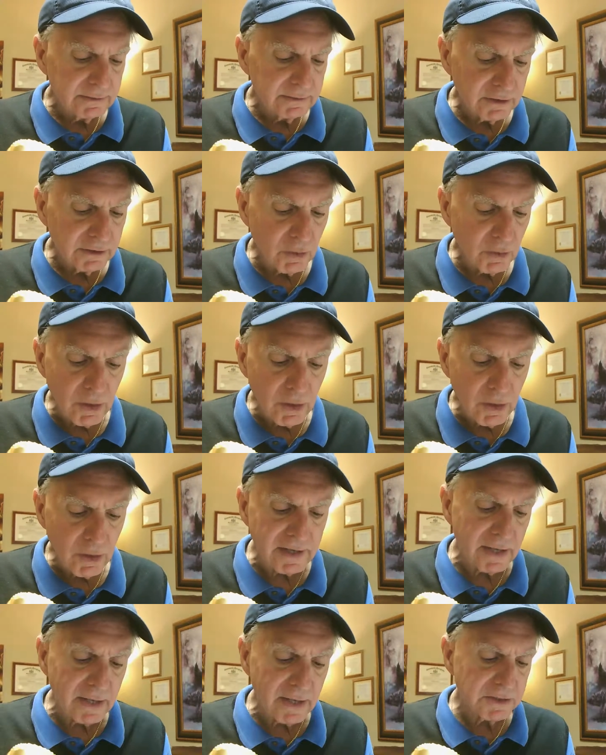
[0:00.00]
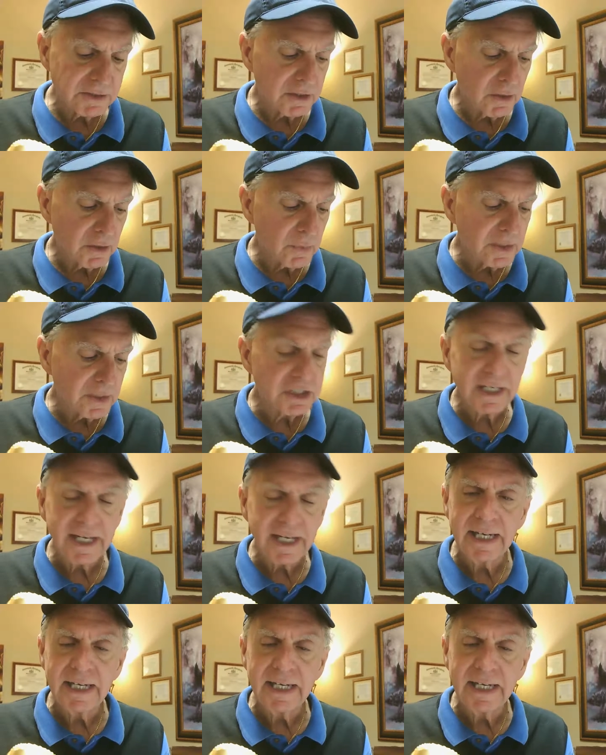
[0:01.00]
coronavirus
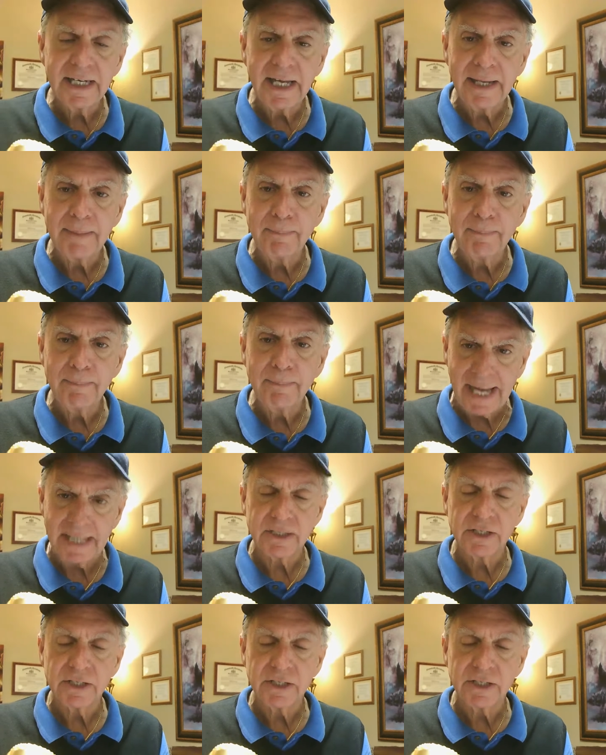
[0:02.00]
originated in bats.